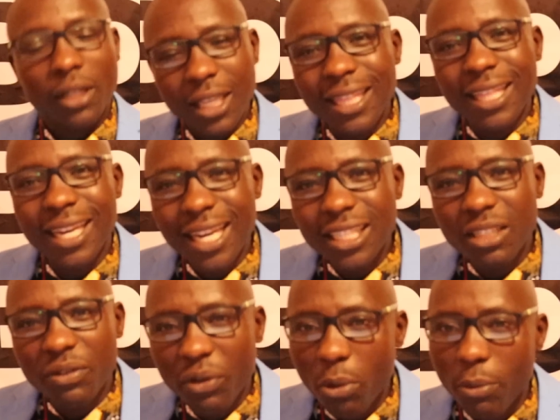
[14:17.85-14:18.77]
In the next
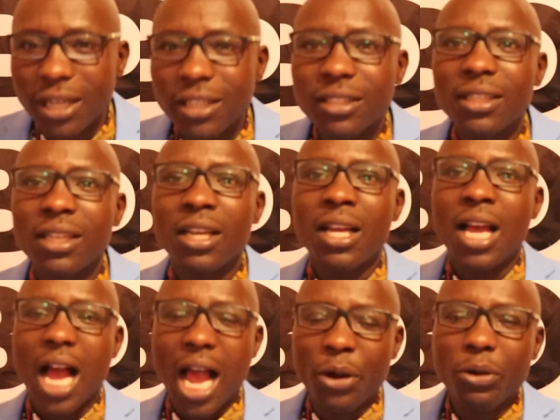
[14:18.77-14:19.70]
few months,
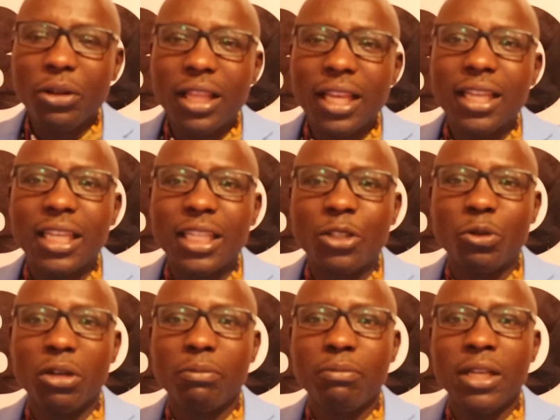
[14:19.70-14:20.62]
I don't think it
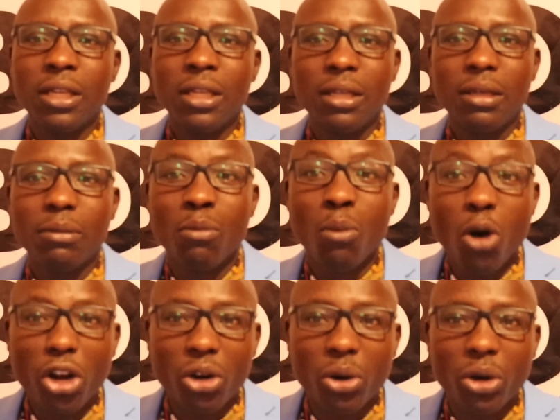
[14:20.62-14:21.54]
will be
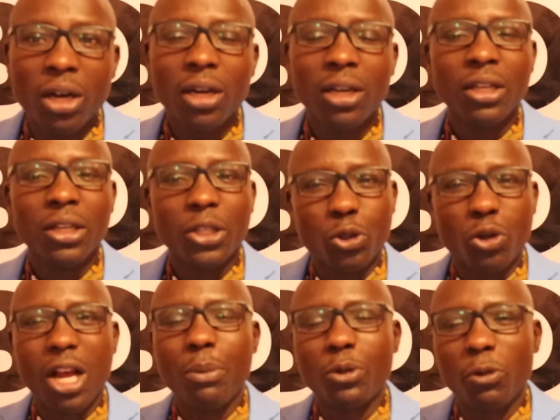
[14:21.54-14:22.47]
moral to
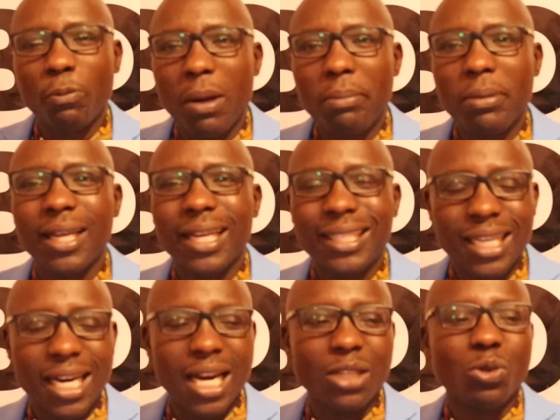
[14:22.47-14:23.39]
come to public and
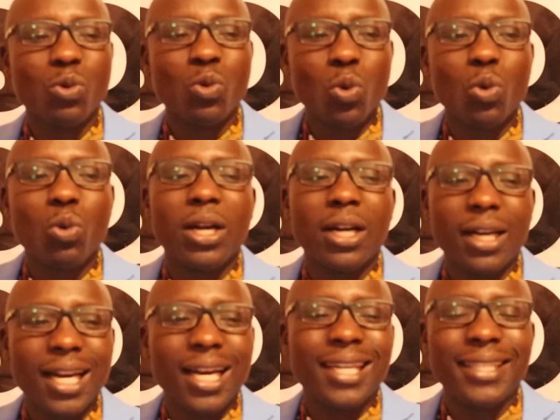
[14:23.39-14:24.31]
tell us Uhuru and
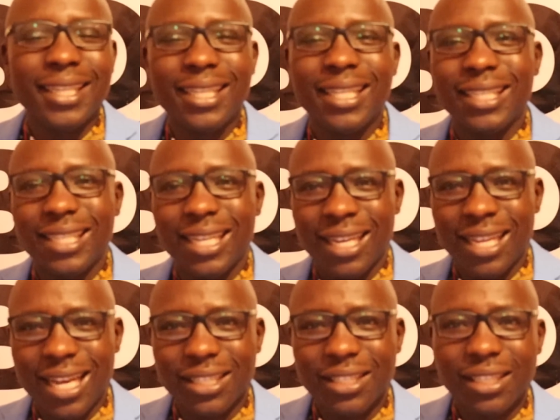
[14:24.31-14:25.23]
Raila did this and
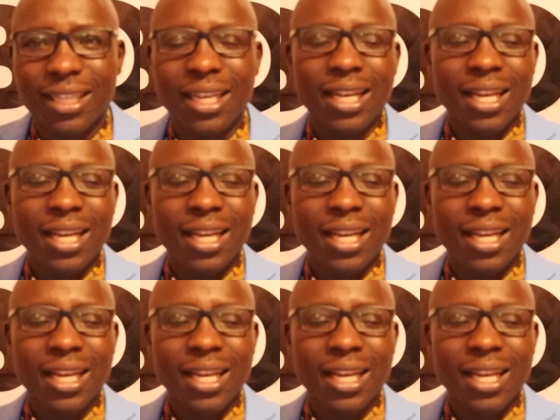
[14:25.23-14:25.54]
that,